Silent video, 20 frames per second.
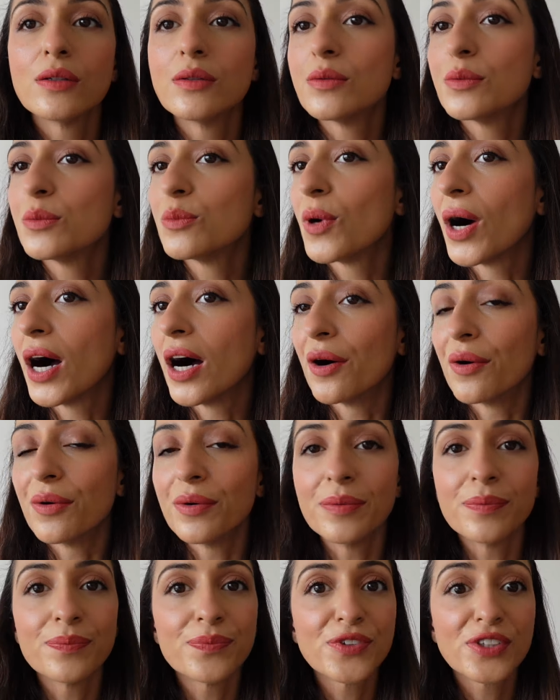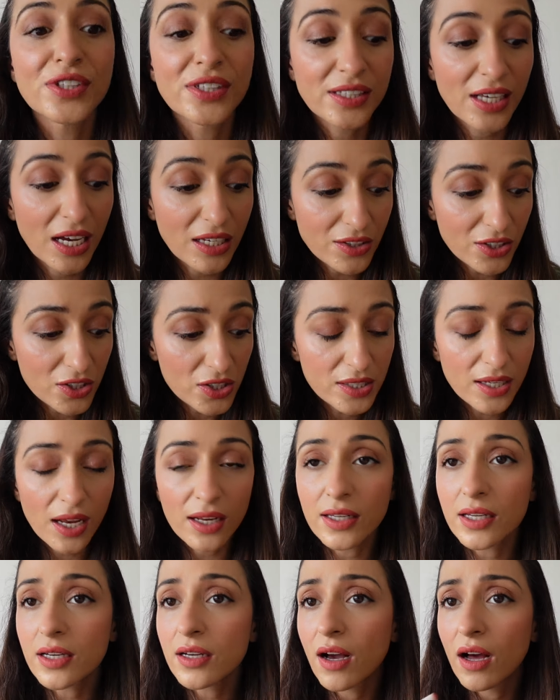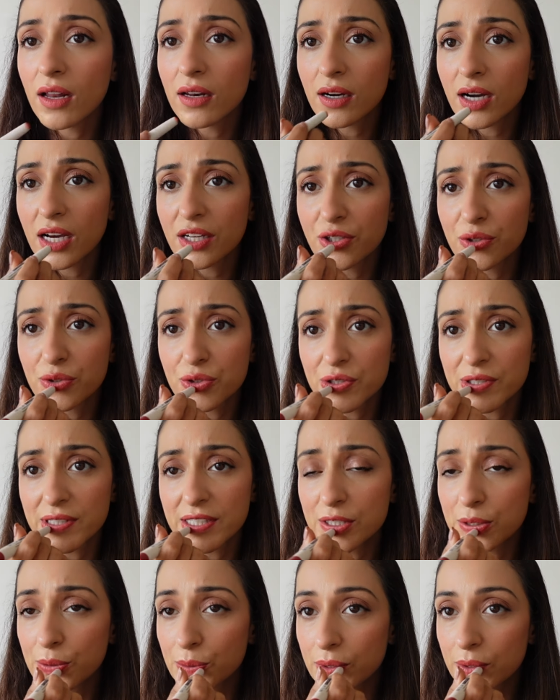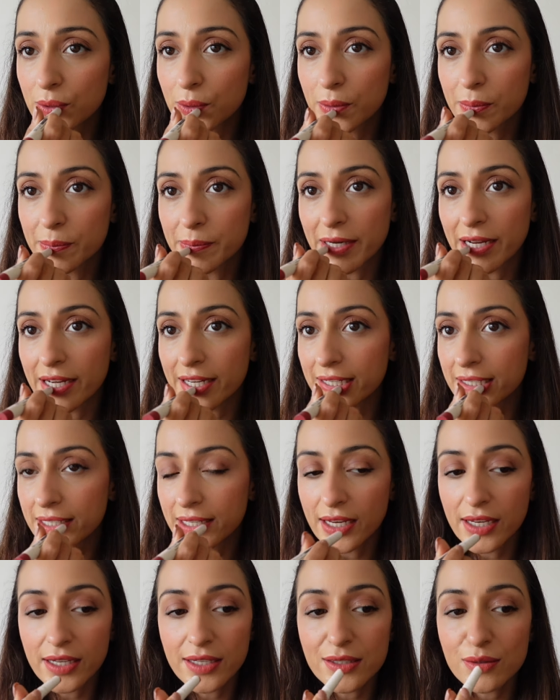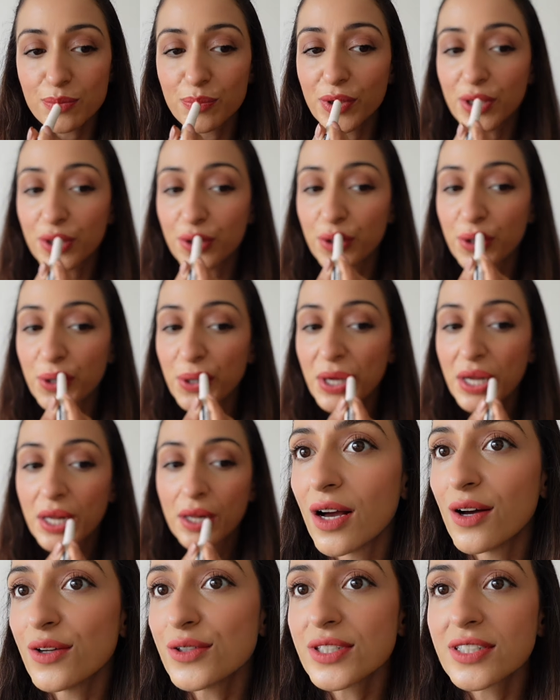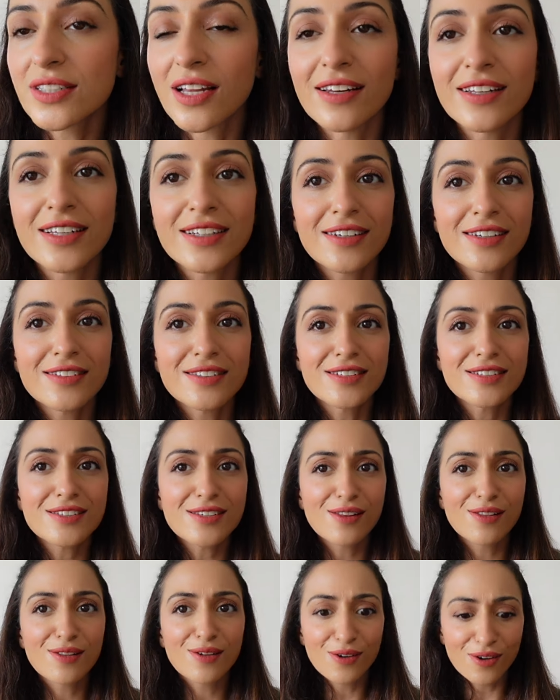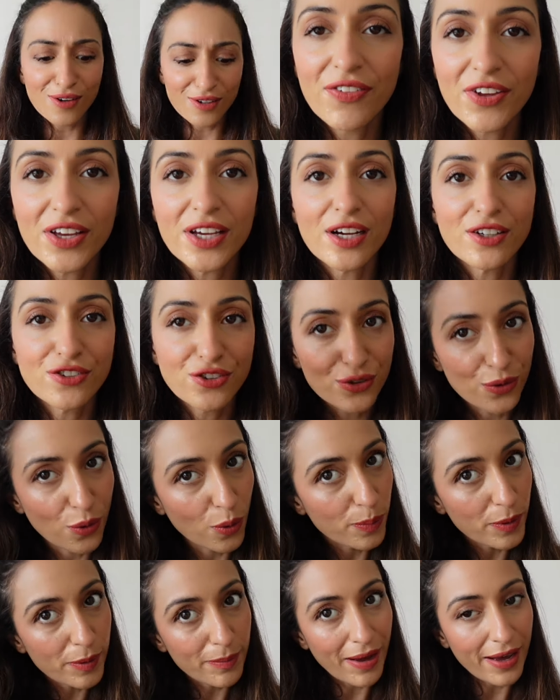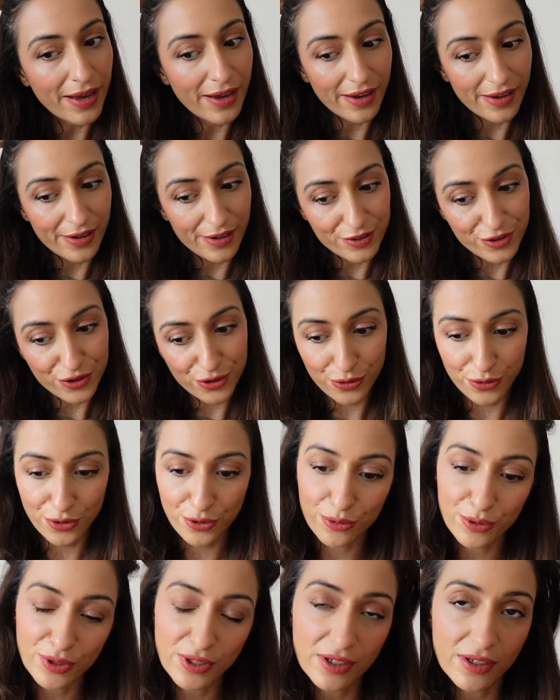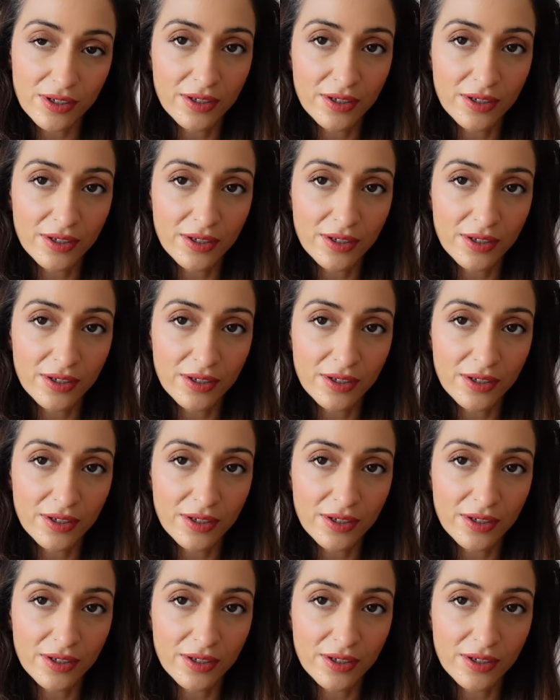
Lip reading: Wow, such a stunning color. I usually don't go bright, guys, but how stunning does this look? I think I should open my hair and show you